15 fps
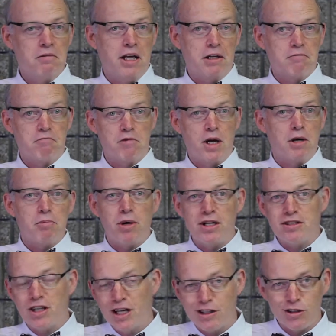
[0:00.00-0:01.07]
like run a
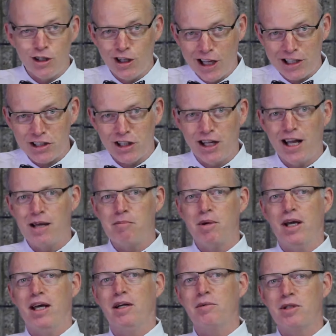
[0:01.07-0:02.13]
presidential election
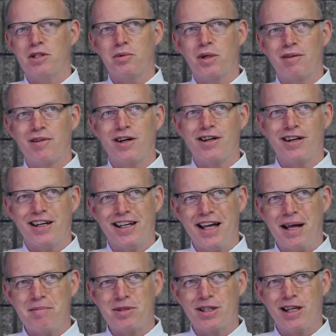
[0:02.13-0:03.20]
campaign, which one of our
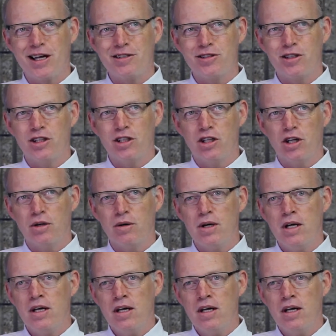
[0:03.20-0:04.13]
games allows you to do.